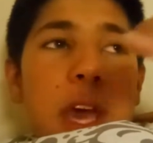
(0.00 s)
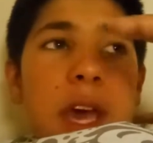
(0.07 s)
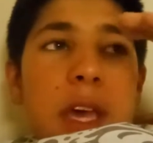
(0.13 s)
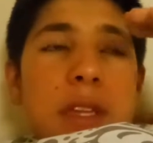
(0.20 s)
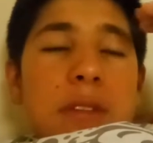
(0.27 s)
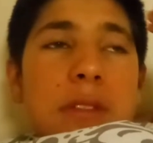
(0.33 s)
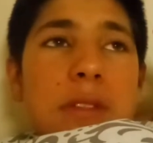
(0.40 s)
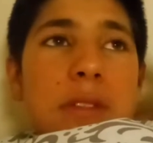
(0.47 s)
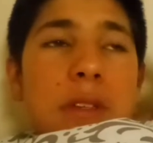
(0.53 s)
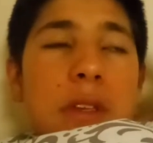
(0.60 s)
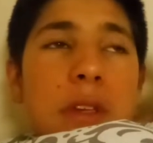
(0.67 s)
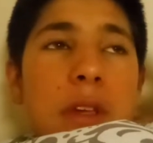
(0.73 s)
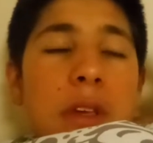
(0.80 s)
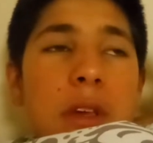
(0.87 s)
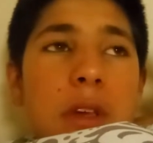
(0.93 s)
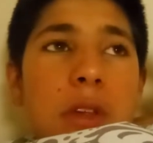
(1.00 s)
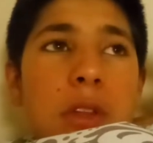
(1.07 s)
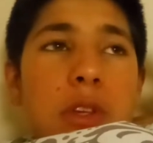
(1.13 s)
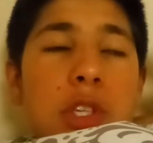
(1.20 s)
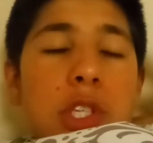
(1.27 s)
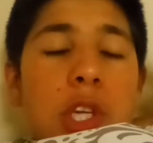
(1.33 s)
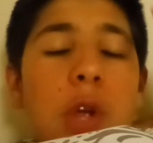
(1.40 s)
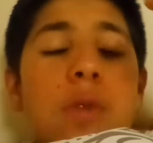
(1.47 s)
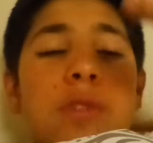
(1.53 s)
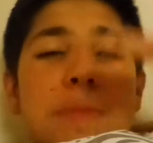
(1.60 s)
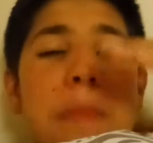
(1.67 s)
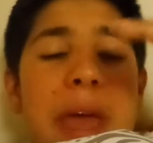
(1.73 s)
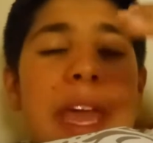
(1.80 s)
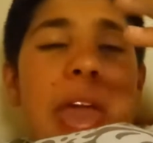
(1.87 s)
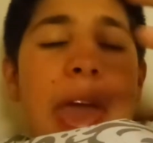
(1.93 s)
And shows
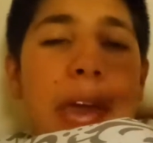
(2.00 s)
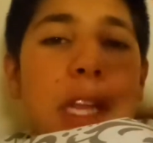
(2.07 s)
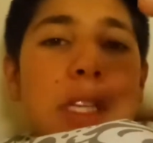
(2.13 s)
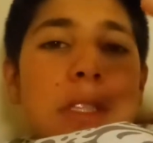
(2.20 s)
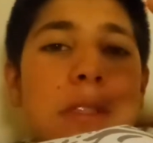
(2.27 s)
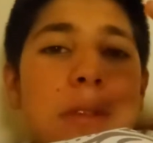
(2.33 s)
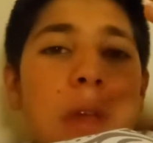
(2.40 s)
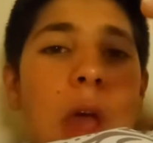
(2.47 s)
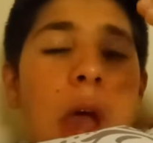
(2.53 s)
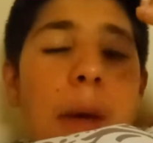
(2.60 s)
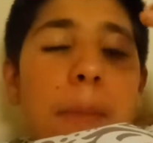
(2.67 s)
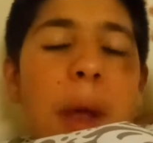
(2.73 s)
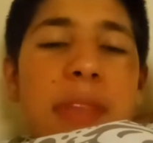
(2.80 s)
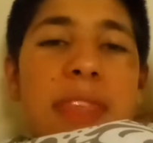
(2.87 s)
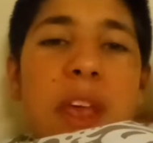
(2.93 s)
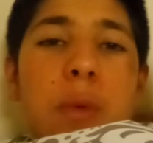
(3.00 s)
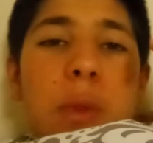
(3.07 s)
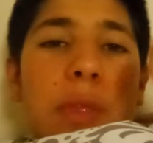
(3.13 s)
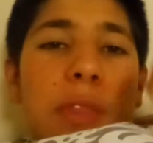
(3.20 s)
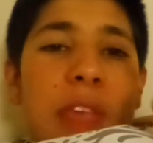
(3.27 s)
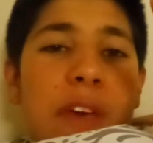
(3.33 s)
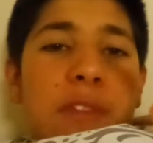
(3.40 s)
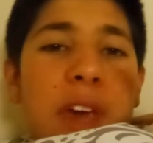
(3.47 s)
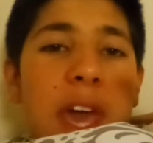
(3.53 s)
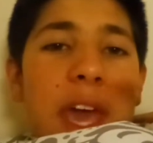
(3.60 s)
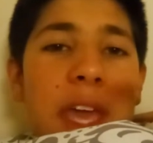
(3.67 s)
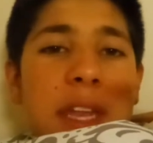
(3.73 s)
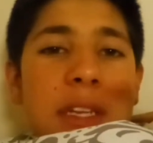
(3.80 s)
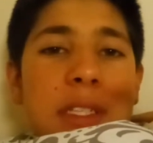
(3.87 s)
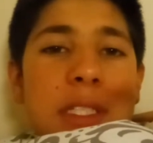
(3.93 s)
may end, but they will never
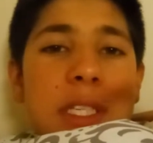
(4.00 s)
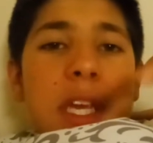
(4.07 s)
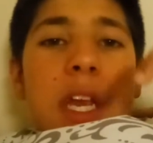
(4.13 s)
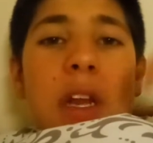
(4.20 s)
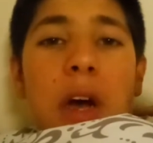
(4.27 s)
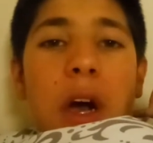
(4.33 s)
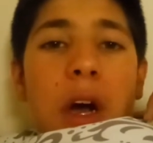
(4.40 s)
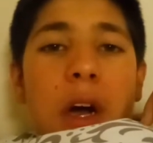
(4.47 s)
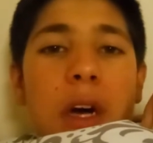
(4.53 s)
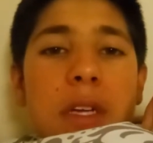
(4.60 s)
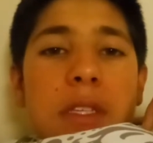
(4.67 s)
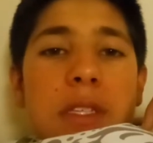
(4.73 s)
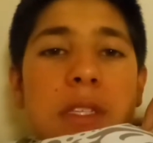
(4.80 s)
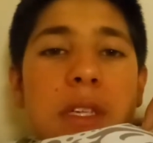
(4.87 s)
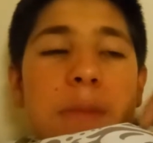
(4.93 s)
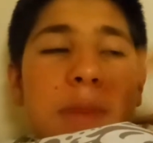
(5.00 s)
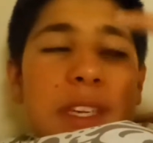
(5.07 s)
end in our hearts.